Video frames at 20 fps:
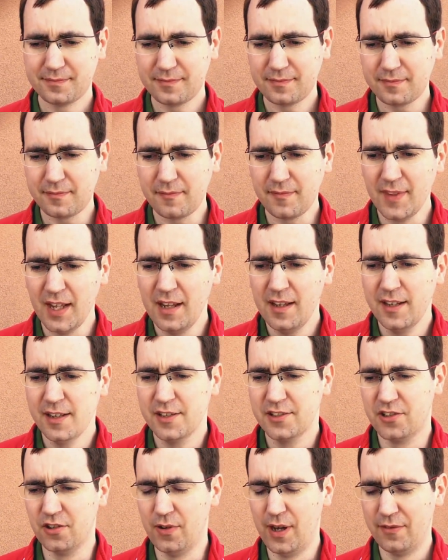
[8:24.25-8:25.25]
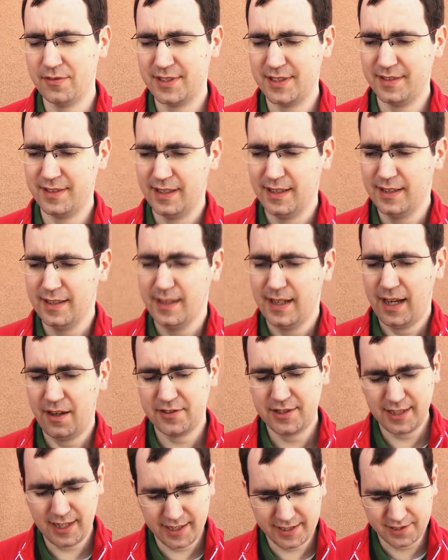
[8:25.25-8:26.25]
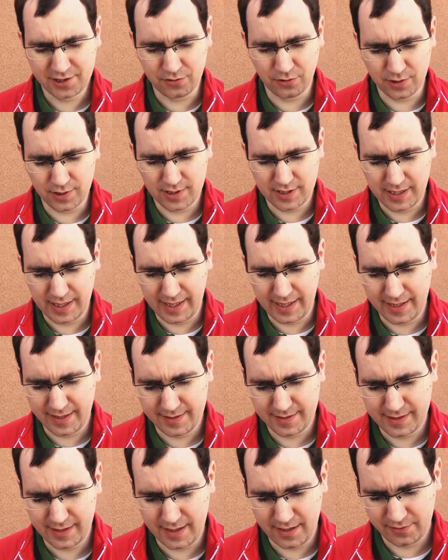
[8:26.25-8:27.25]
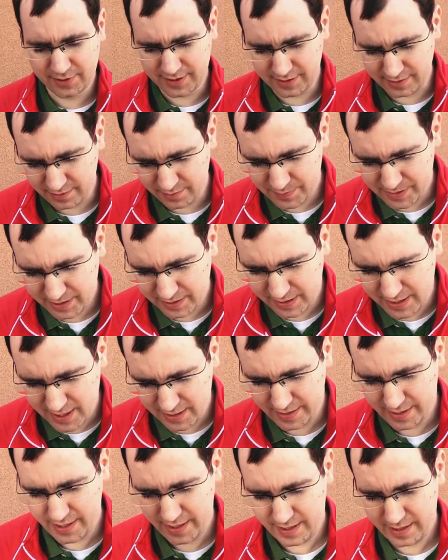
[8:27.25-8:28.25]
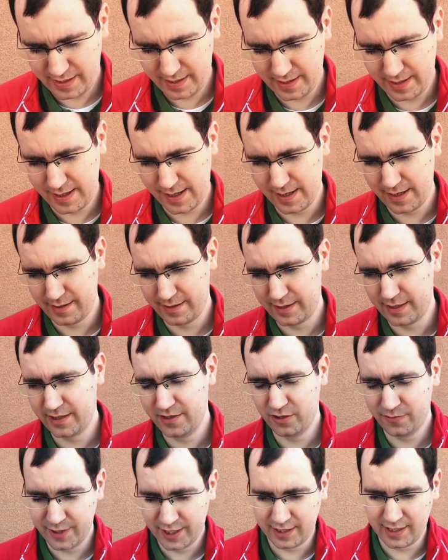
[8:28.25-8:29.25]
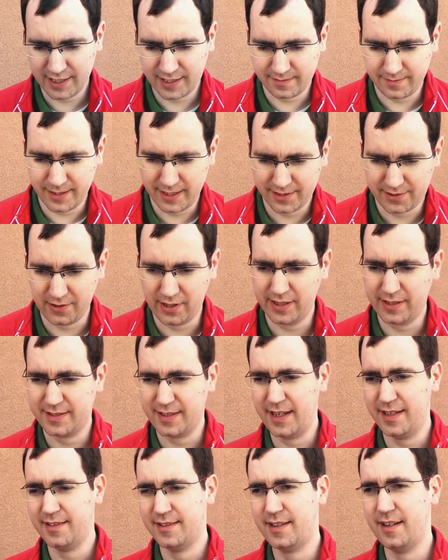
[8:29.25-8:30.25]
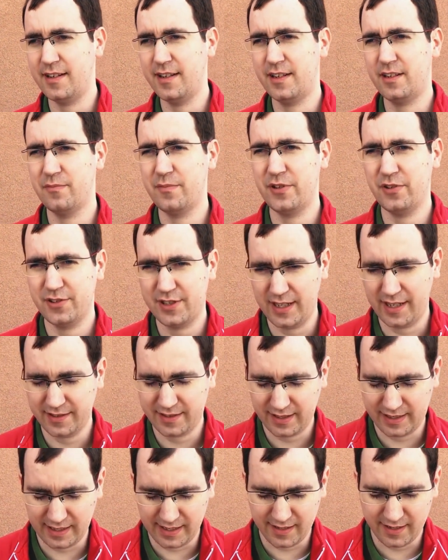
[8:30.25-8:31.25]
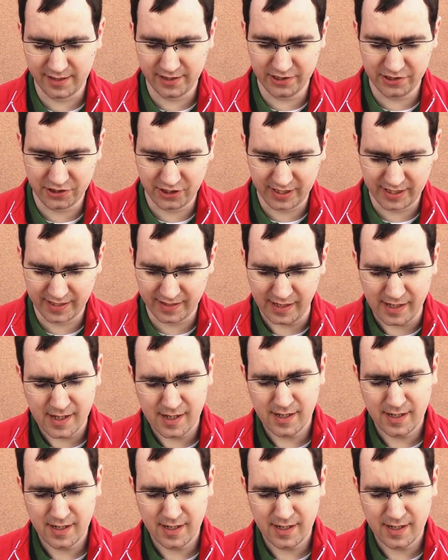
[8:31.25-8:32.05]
Yeah, the whole life. So I was in I was in high school, and uh, I was a little bit geeky, and uh, nobody liked me, so I decided to study computer science at college, and then